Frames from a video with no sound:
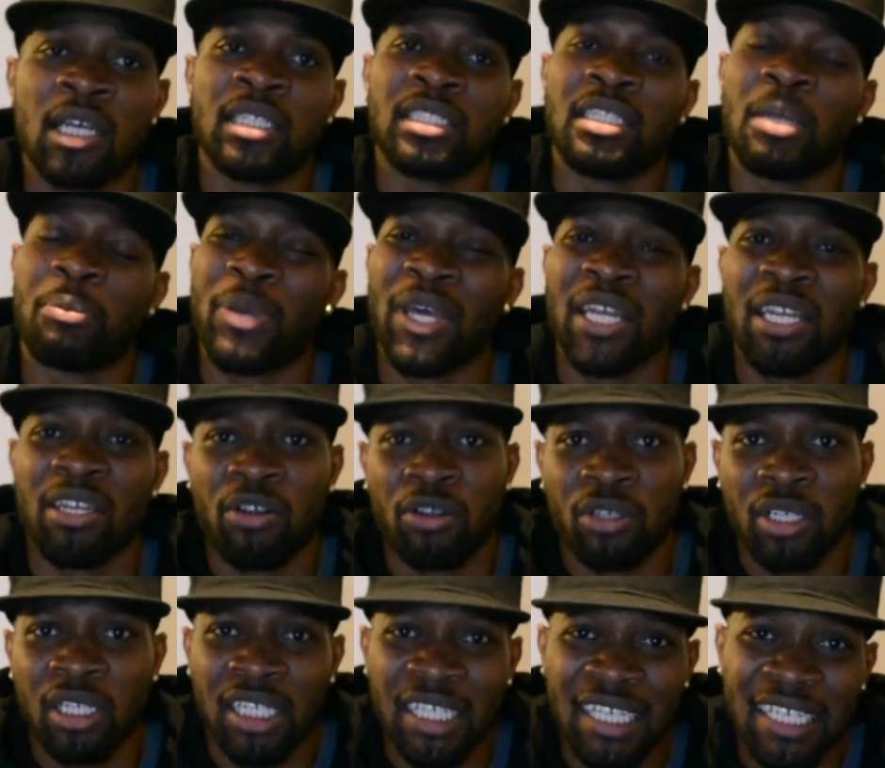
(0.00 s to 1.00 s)
Depending on
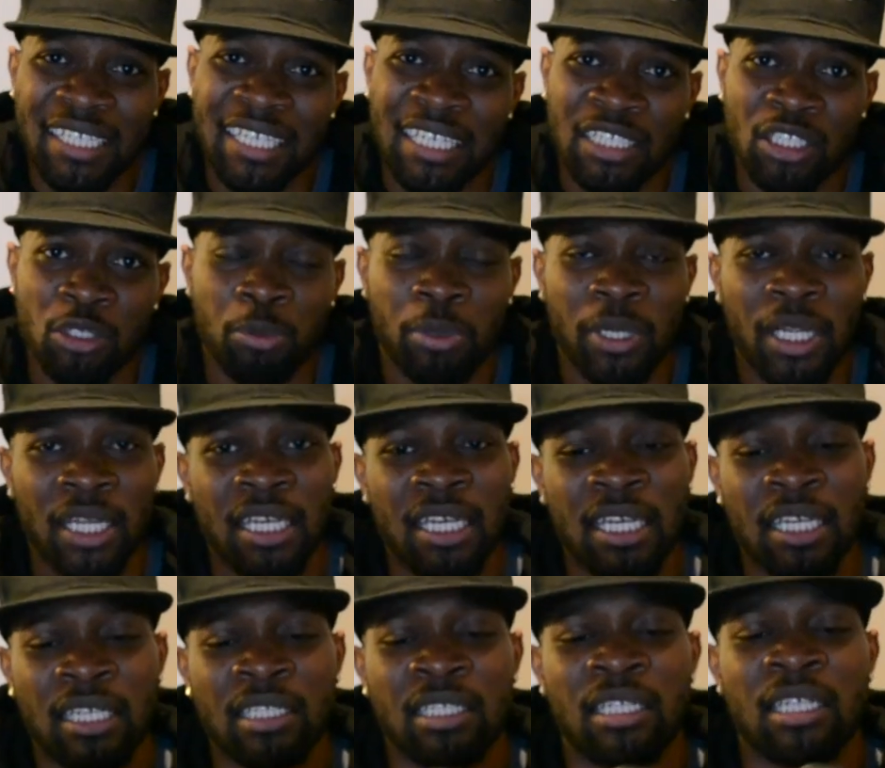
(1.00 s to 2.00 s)
the league that you play
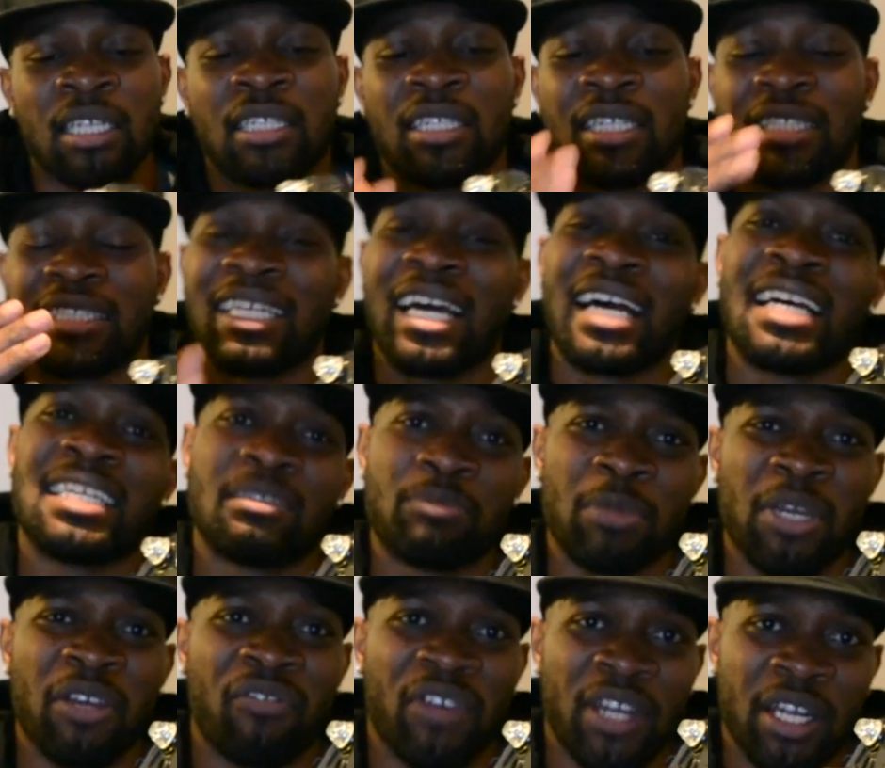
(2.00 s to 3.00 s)
in, the size
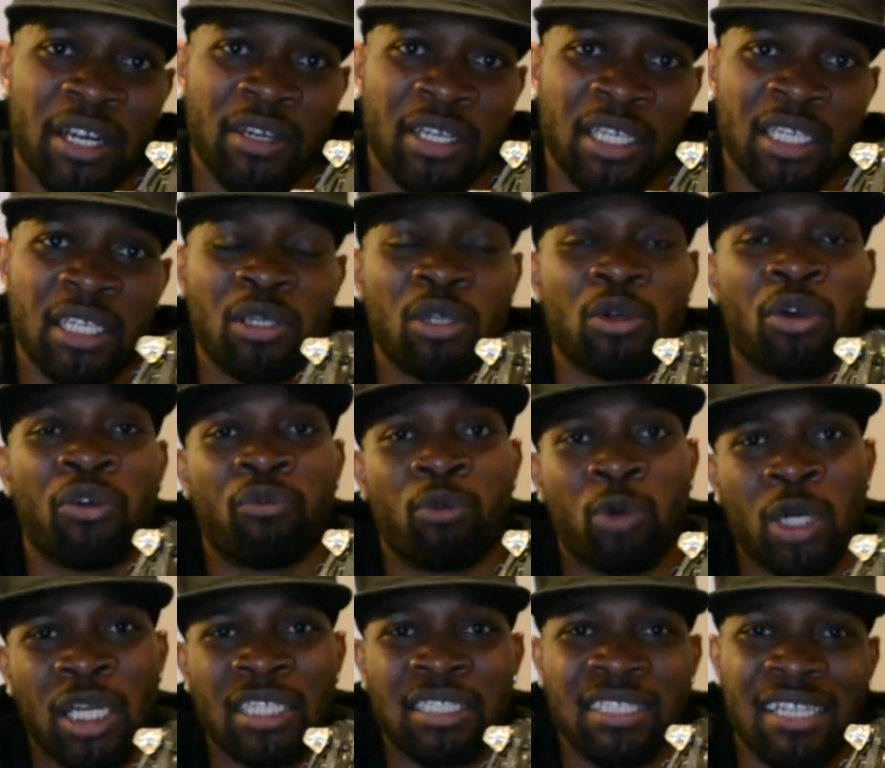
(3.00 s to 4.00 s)
may vary of what is